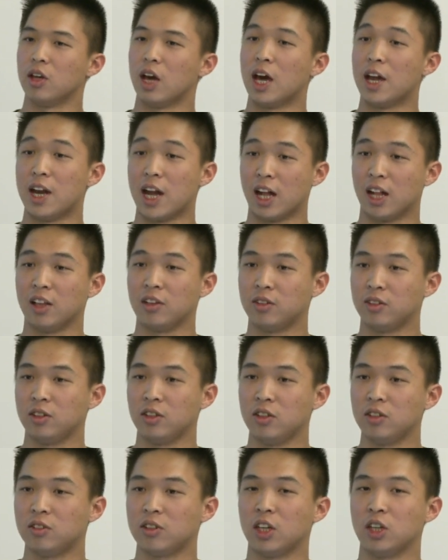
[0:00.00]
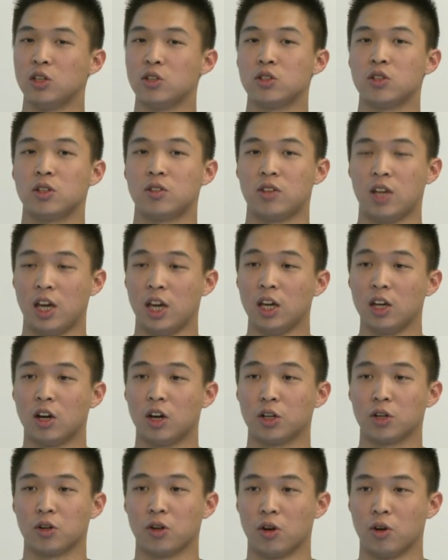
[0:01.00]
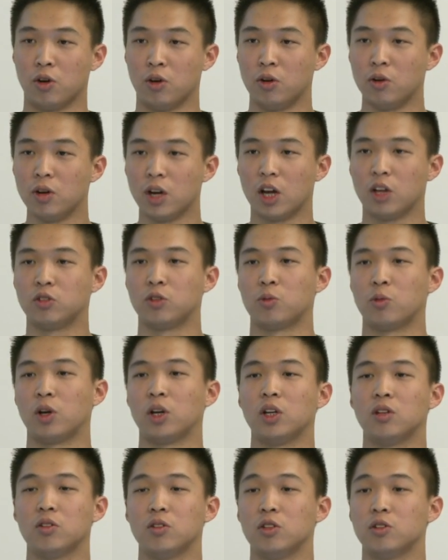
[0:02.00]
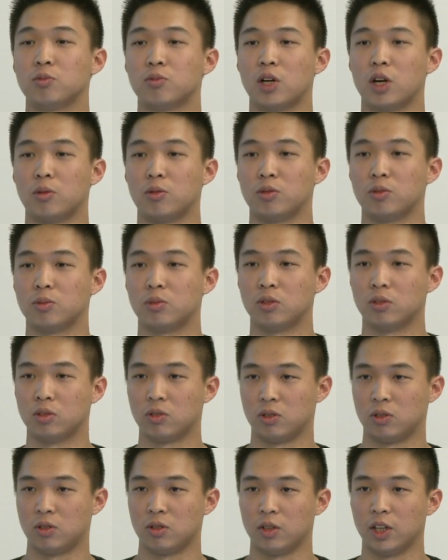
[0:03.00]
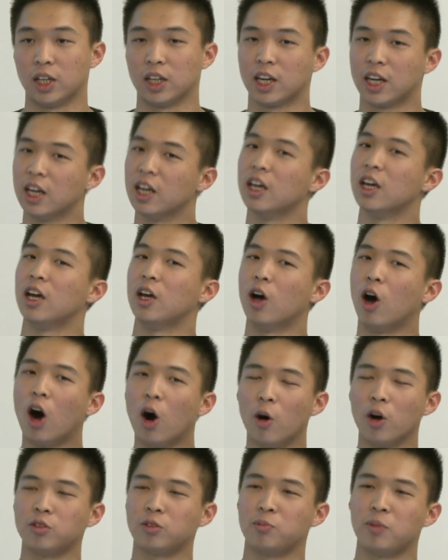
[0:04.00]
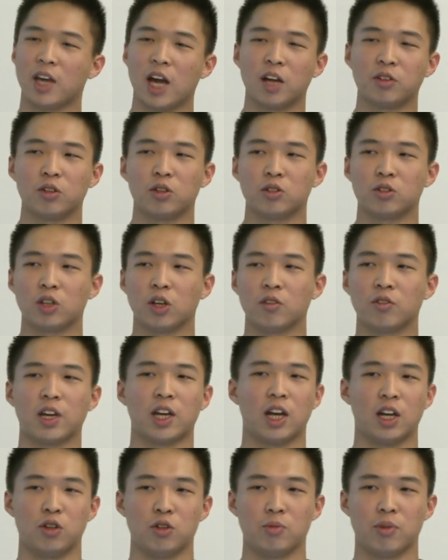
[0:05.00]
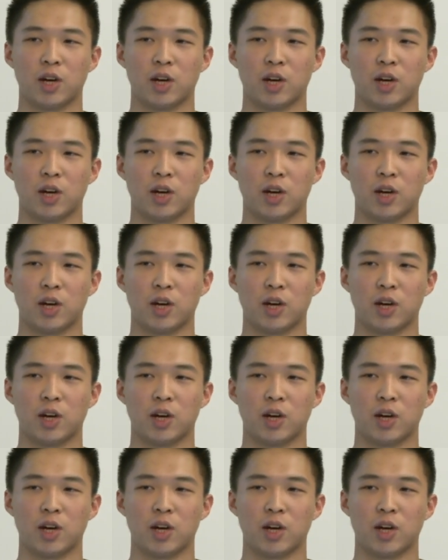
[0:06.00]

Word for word: analyses that you should take on your own as you're working through these problems always be asking yourself, can I do